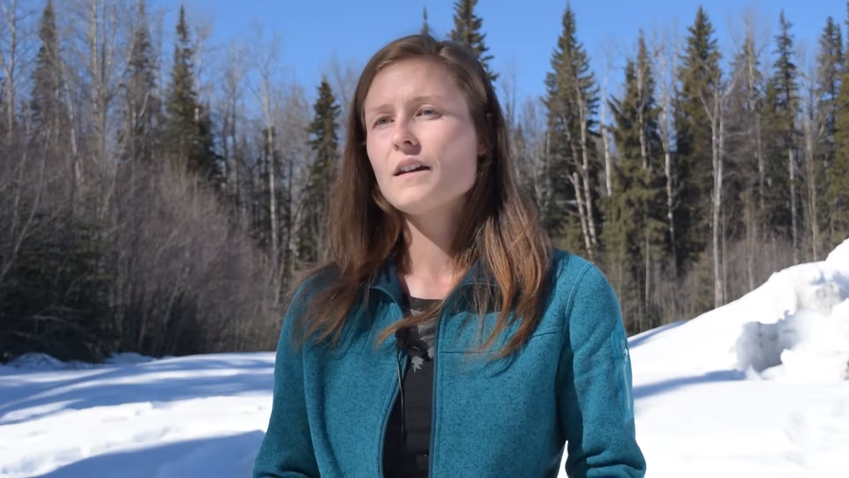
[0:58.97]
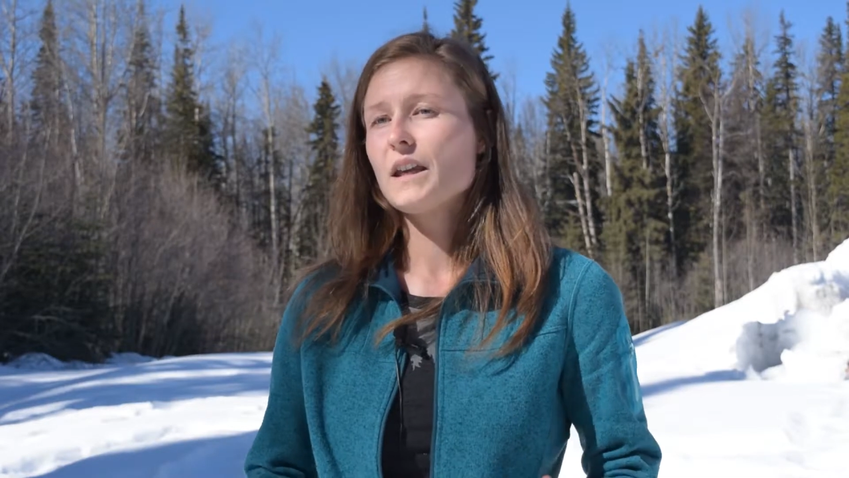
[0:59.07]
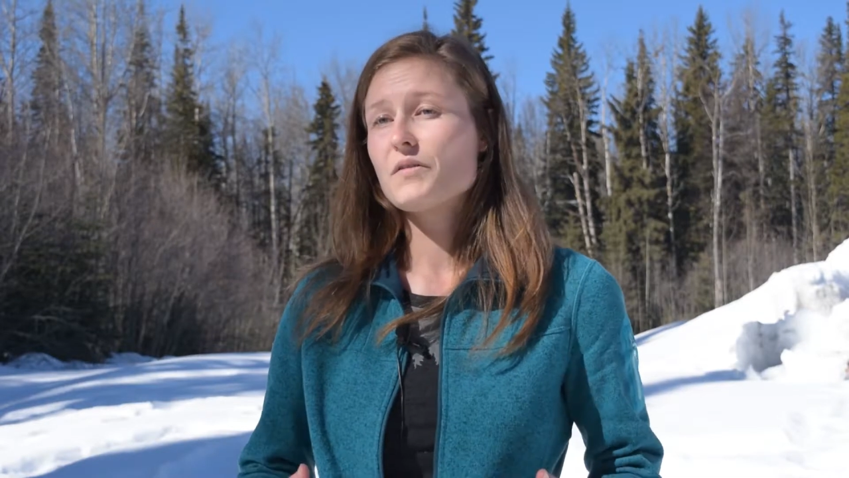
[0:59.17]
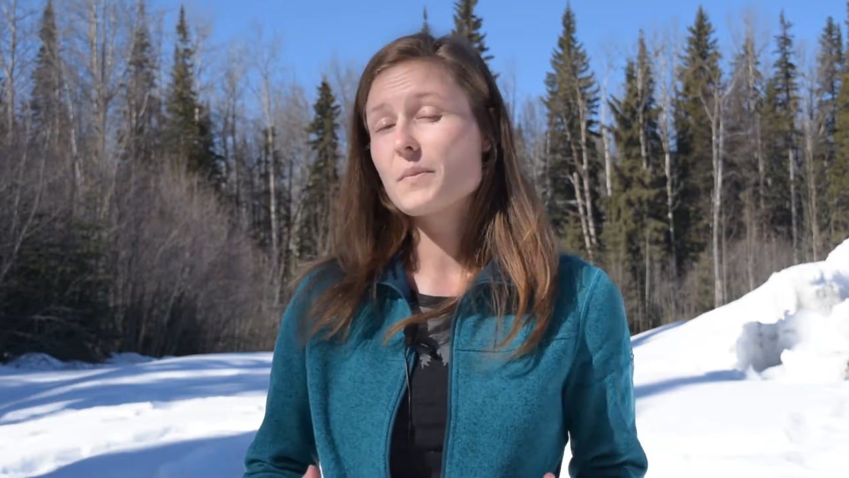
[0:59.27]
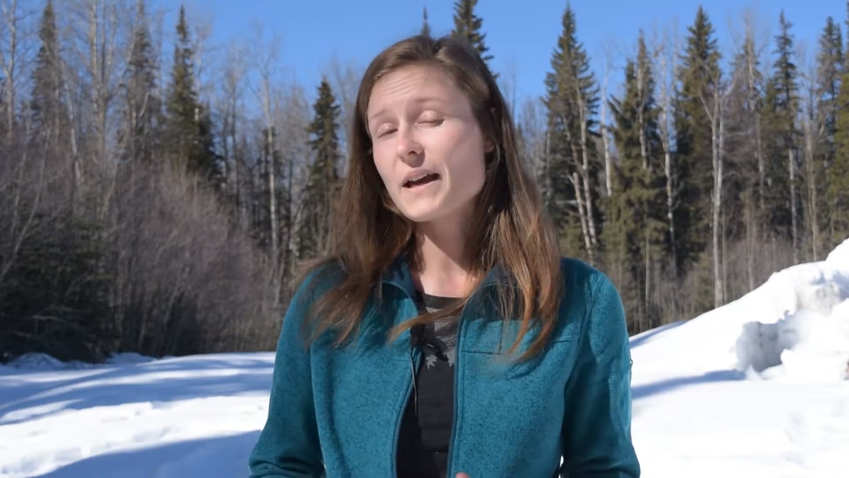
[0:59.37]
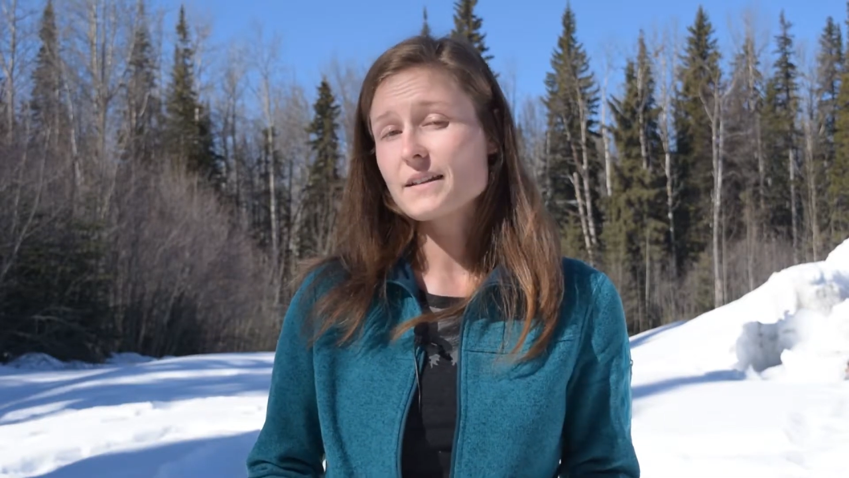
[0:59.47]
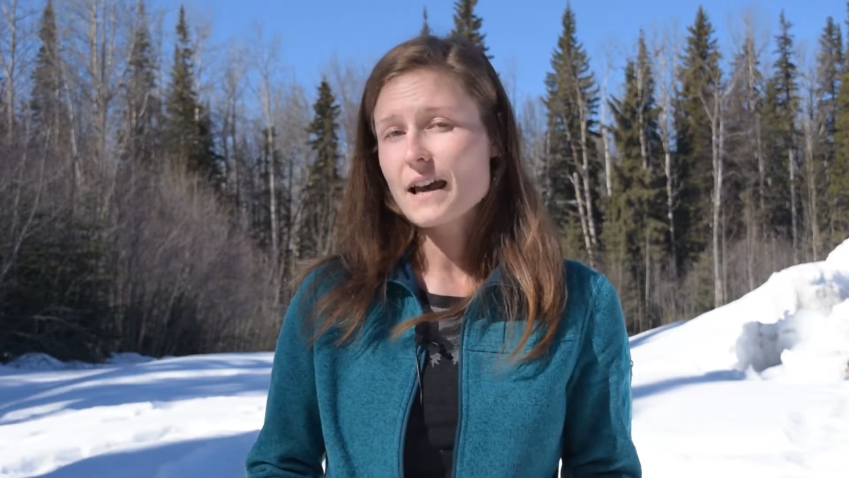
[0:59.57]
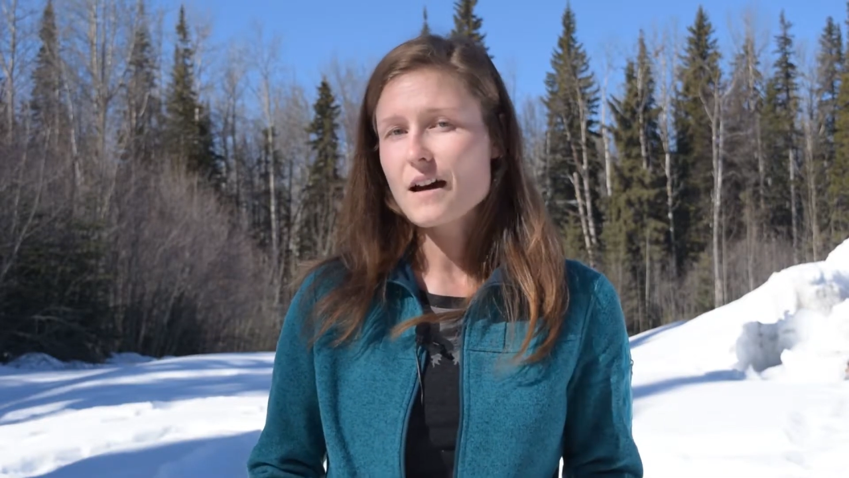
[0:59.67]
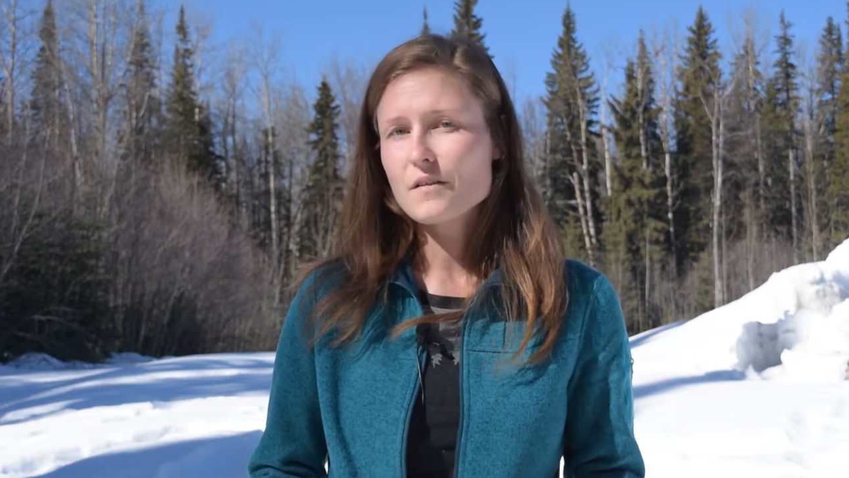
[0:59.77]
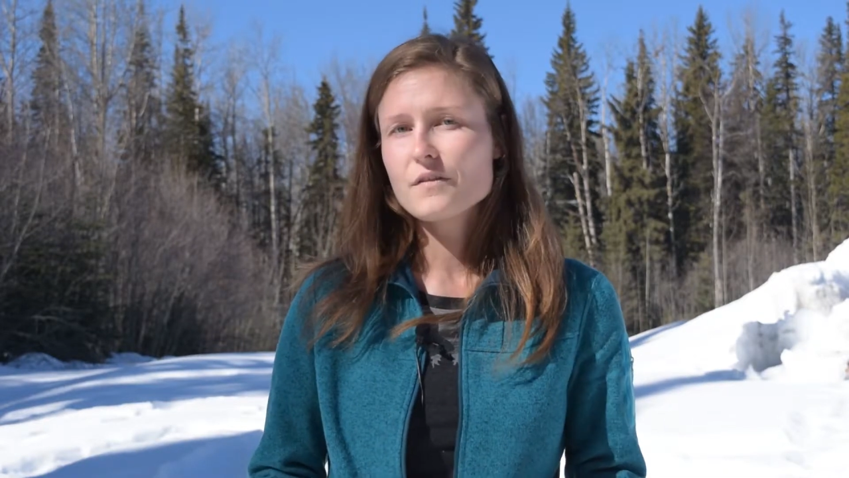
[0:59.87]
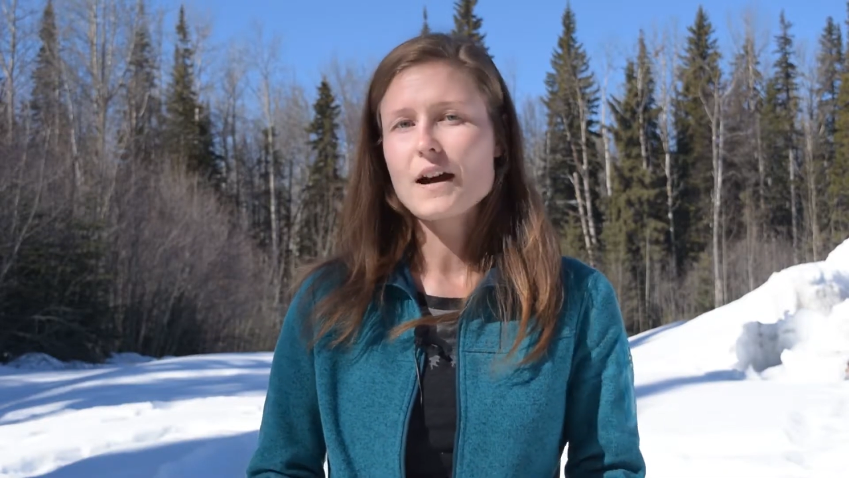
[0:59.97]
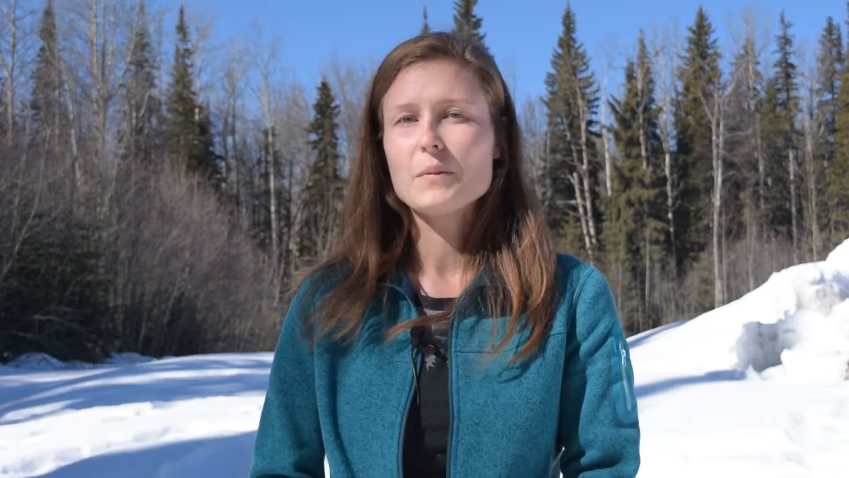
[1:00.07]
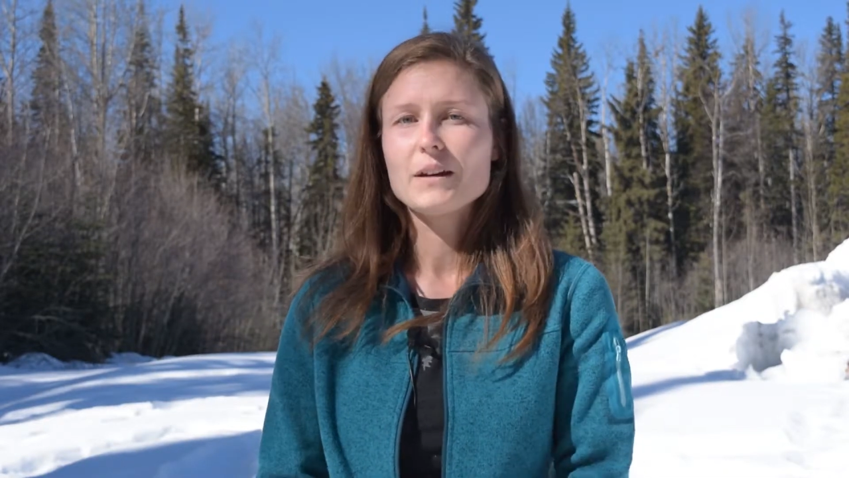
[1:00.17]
Even myself, I'm